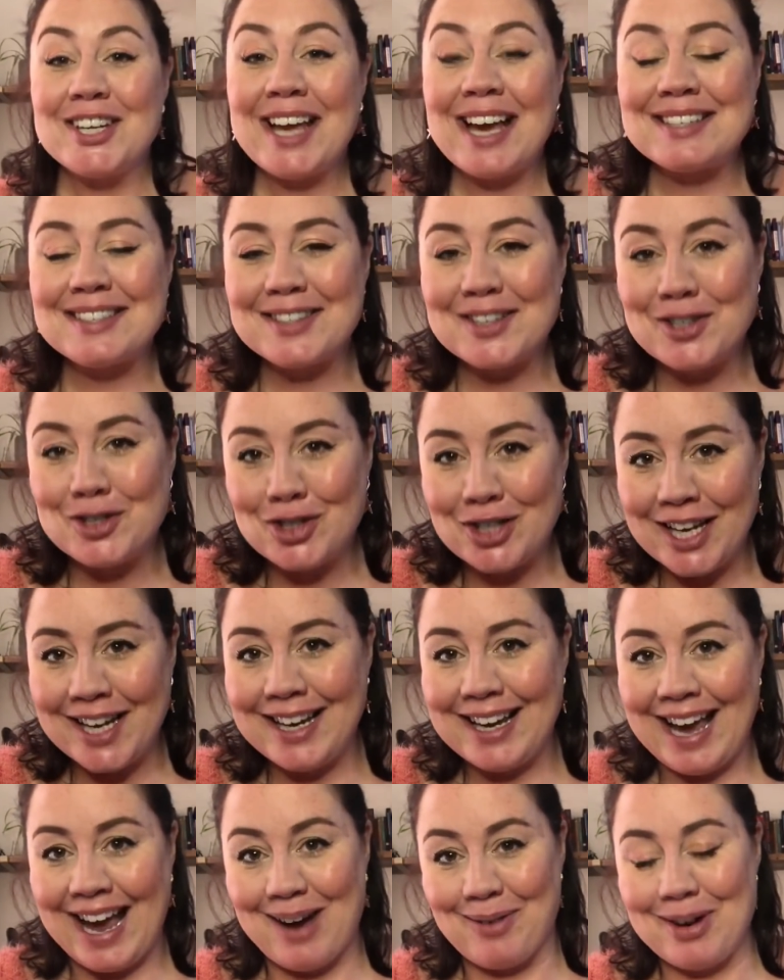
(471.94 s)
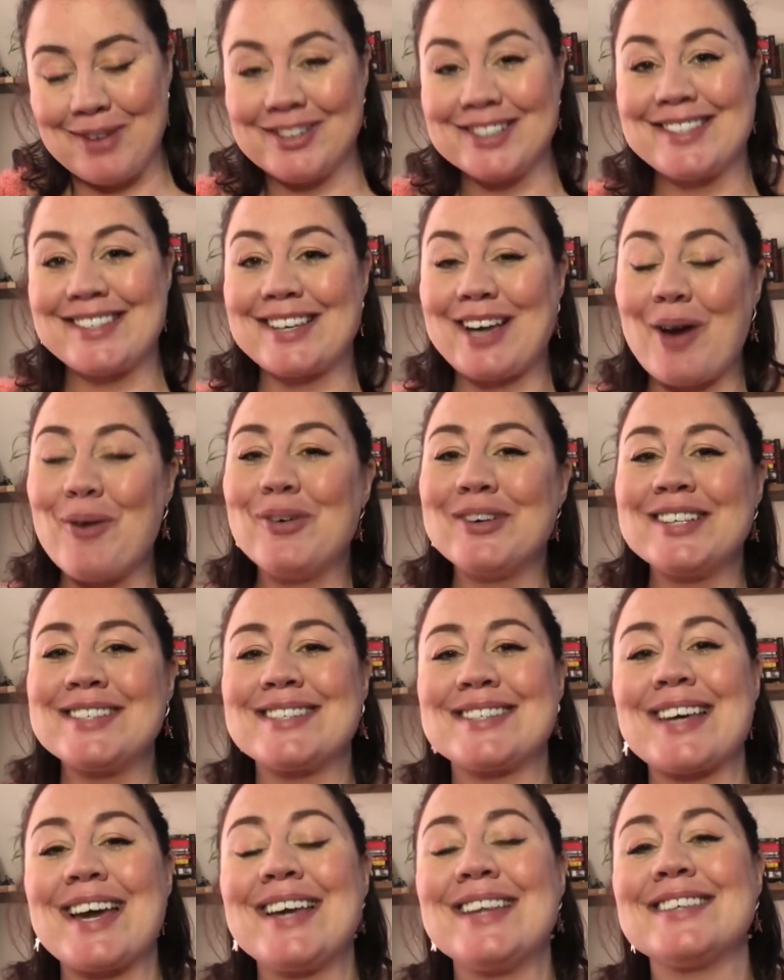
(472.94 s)
has the cheek, however, to go on and
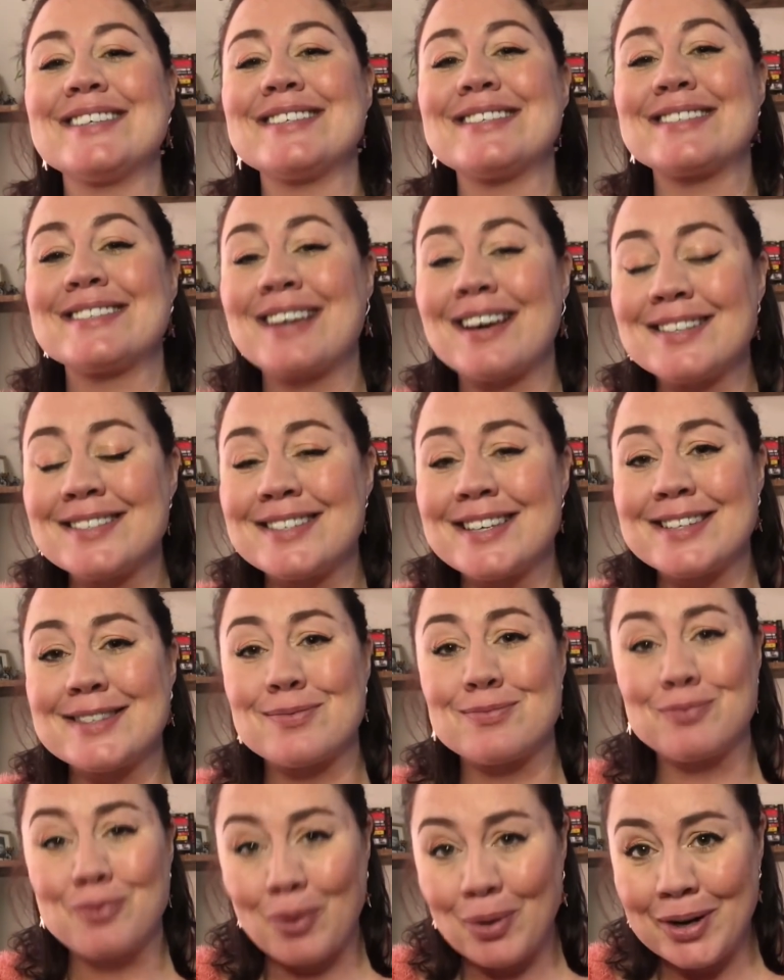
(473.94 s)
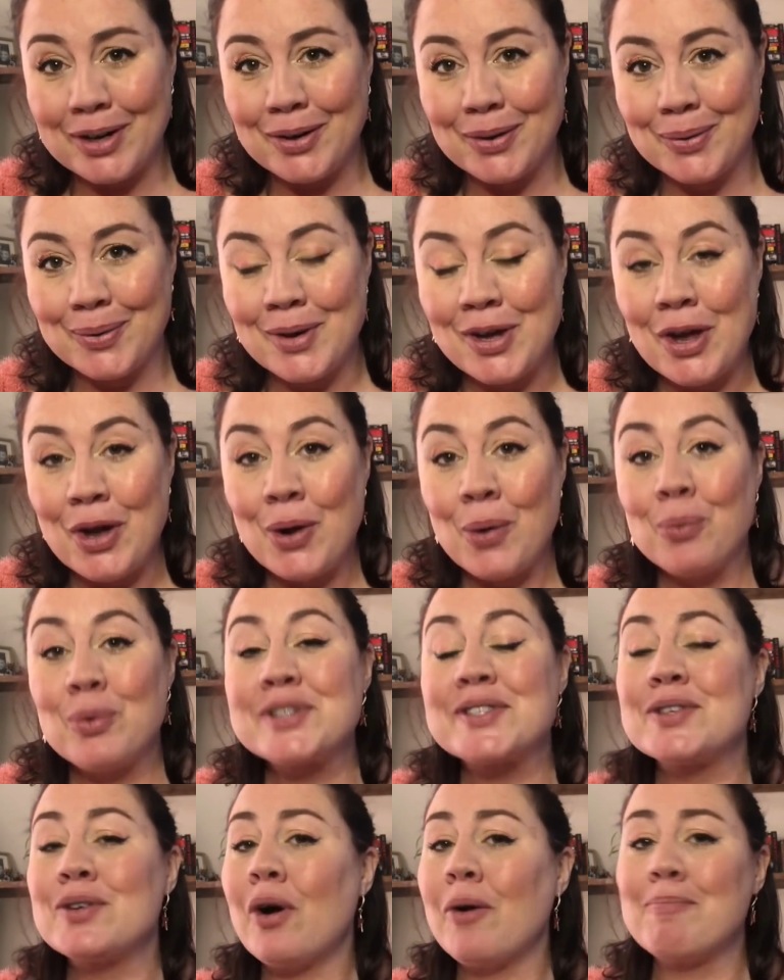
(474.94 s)
say that Sussex Royal
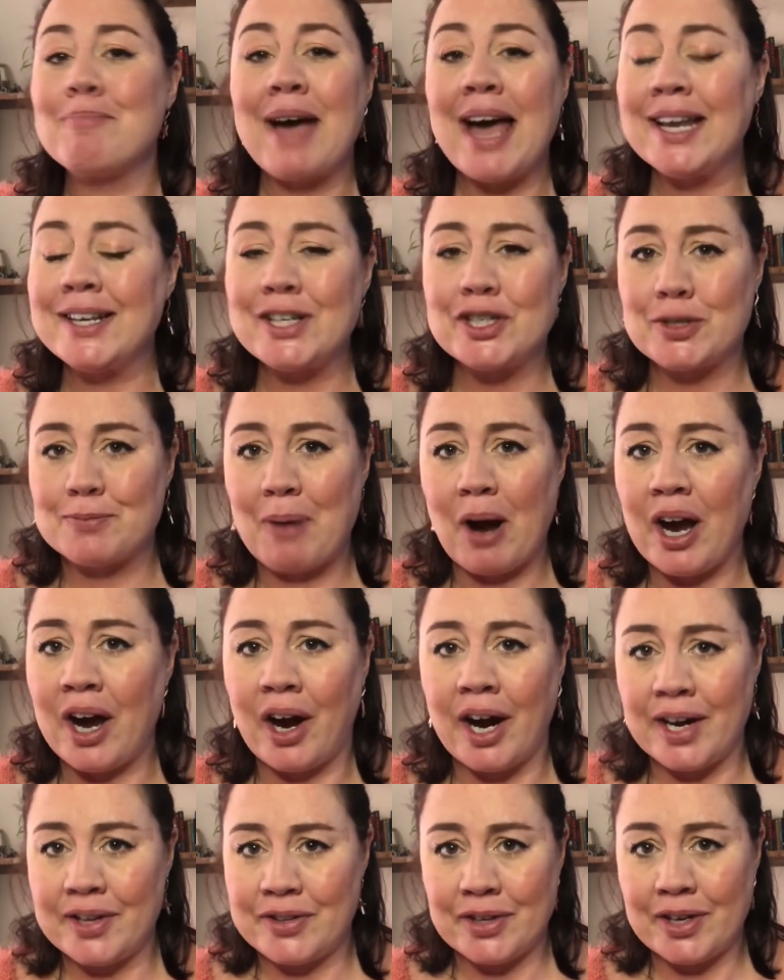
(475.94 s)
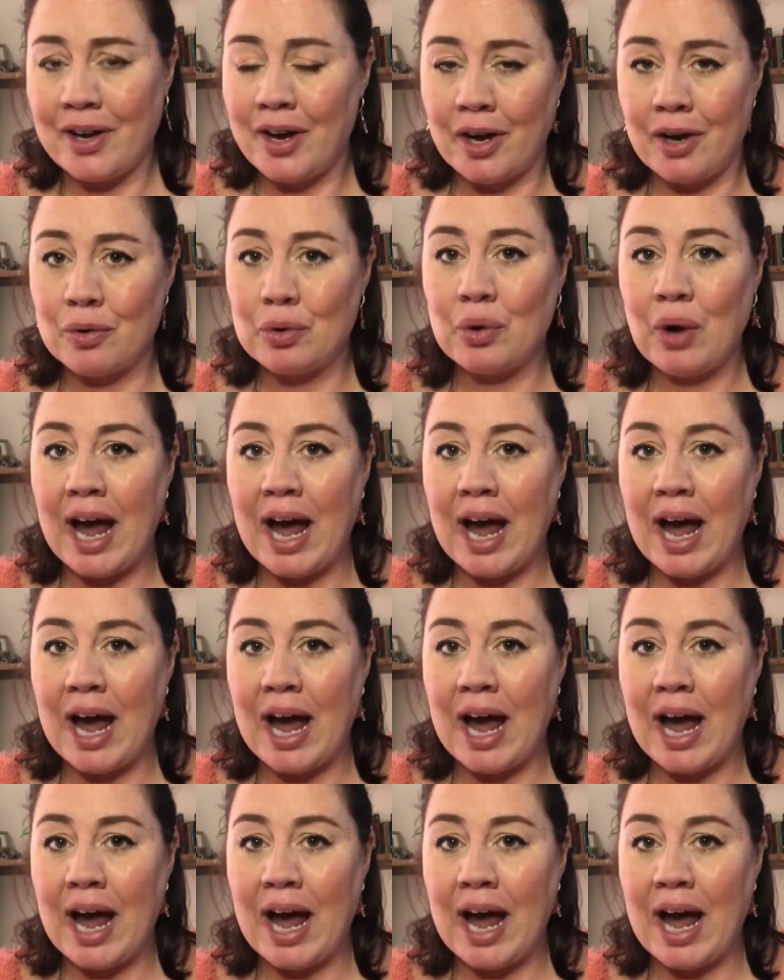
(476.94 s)
was not managed by either her or